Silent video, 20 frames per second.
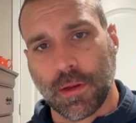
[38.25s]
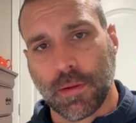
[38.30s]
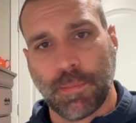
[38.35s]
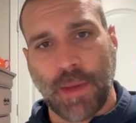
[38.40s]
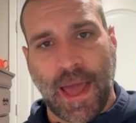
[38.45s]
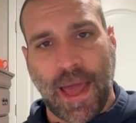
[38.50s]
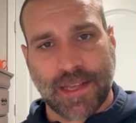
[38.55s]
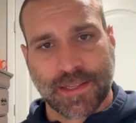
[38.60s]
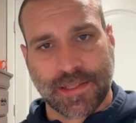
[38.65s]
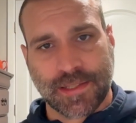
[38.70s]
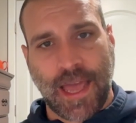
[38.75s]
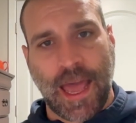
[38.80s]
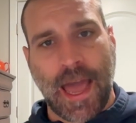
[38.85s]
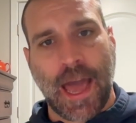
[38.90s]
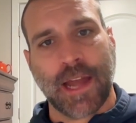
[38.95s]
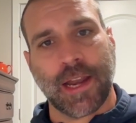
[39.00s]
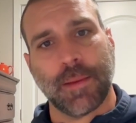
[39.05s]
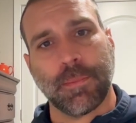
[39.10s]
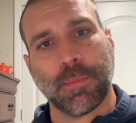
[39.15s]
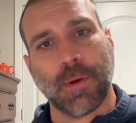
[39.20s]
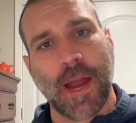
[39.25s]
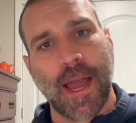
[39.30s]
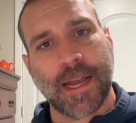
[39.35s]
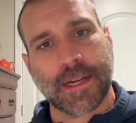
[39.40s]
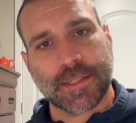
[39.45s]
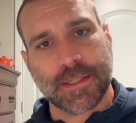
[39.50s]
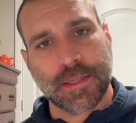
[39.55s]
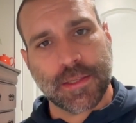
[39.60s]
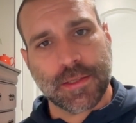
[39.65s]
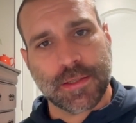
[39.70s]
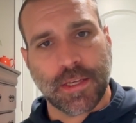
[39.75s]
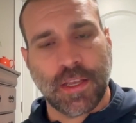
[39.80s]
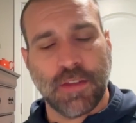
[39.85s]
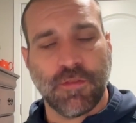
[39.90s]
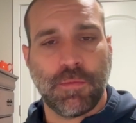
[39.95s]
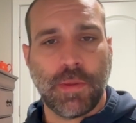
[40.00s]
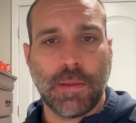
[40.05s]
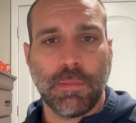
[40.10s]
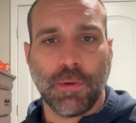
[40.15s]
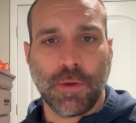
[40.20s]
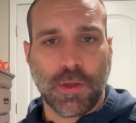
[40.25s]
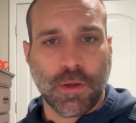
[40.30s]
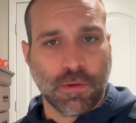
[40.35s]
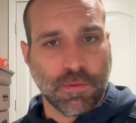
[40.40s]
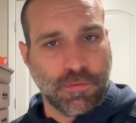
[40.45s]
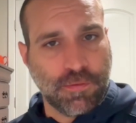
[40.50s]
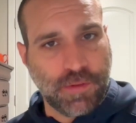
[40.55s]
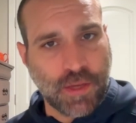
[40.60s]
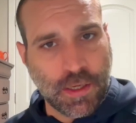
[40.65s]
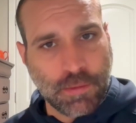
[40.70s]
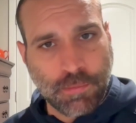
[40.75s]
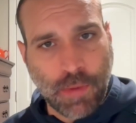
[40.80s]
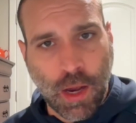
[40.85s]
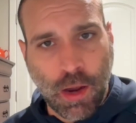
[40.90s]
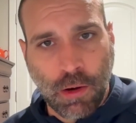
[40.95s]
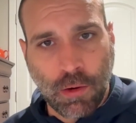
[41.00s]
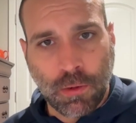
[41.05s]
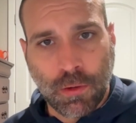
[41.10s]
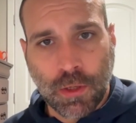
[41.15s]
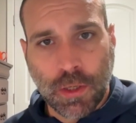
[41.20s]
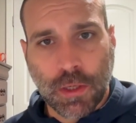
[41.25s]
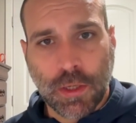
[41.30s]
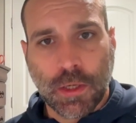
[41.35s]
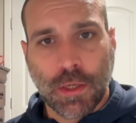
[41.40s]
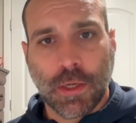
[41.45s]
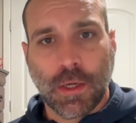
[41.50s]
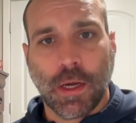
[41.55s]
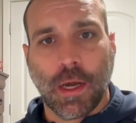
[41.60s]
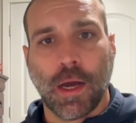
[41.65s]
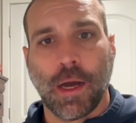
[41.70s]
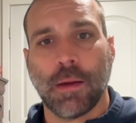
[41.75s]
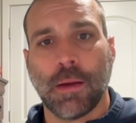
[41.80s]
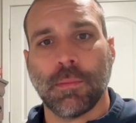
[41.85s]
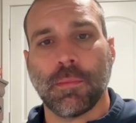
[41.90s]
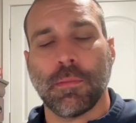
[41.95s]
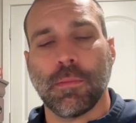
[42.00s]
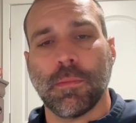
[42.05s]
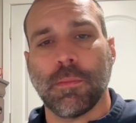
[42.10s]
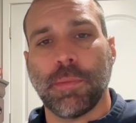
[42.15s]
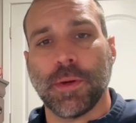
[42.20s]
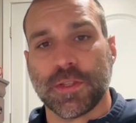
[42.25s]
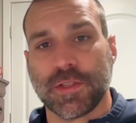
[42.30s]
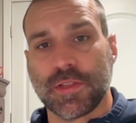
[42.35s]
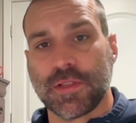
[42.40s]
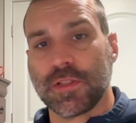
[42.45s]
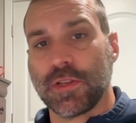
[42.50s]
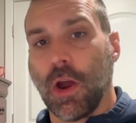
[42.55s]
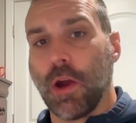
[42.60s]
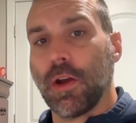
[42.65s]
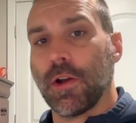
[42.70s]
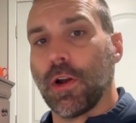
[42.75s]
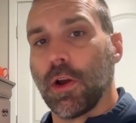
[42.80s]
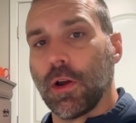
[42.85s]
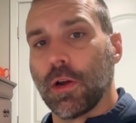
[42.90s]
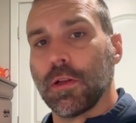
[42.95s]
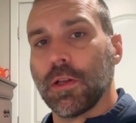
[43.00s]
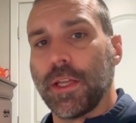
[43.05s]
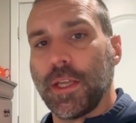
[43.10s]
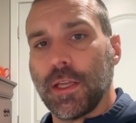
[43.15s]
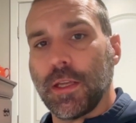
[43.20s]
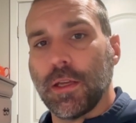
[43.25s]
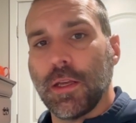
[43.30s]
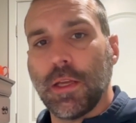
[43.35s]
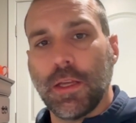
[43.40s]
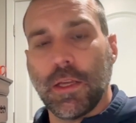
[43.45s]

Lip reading: Pass the hat at practice, give people your Venmo, but start early.